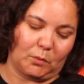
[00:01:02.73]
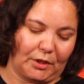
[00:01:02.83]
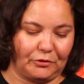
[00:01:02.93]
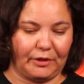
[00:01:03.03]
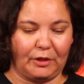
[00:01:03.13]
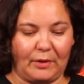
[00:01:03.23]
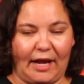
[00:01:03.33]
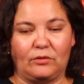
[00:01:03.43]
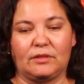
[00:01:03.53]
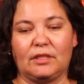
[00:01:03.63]
were wandering
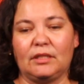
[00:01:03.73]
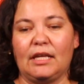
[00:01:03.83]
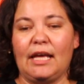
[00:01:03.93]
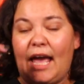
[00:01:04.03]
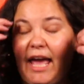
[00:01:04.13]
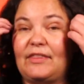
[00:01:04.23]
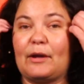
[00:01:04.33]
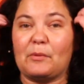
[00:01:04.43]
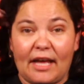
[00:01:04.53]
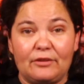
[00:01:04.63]
around, and
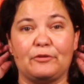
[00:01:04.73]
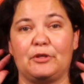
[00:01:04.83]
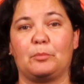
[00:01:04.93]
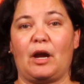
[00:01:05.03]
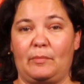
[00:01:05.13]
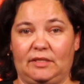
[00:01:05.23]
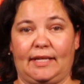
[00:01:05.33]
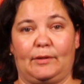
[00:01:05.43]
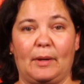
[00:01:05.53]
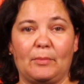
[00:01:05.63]
they were heading for the promised
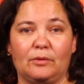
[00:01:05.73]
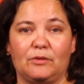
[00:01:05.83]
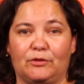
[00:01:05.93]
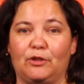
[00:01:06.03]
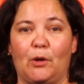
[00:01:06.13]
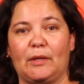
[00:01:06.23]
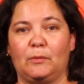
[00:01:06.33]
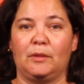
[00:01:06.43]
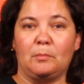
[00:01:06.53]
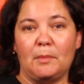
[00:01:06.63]
land. Remember, it's flowing
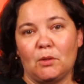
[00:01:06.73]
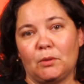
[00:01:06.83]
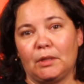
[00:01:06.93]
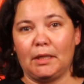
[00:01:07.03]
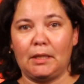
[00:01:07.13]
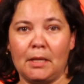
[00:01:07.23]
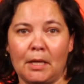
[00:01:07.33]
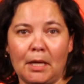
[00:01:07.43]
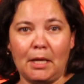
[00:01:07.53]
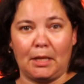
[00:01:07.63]
with milk and
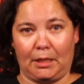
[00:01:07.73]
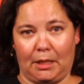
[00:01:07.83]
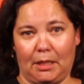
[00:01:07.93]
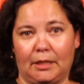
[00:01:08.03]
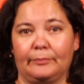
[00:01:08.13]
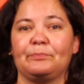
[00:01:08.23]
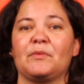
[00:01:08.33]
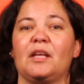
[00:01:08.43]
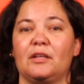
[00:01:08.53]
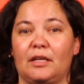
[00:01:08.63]
honey.
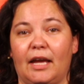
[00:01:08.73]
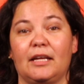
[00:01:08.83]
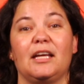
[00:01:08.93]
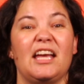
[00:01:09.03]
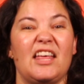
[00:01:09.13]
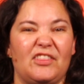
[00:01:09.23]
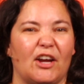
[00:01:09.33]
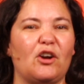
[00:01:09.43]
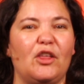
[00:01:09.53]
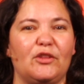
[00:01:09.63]
Okay,
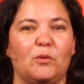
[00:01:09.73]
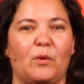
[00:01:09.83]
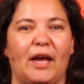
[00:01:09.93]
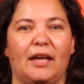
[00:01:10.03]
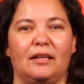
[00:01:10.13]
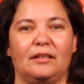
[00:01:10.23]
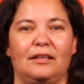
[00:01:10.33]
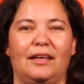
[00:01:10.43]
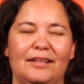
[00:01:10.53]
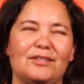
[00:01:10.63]
they're on their way,
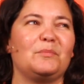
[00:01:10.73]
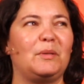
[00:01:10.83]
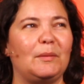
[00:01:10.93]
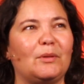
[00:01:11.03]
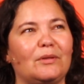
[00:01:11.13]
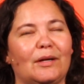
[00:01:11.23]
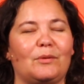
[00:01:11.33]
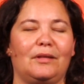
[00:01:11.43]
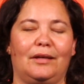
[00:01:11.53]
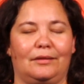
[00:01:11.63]
and there's some people that
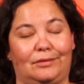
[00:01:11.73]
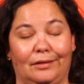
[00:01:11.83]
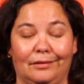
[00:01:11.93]
were like,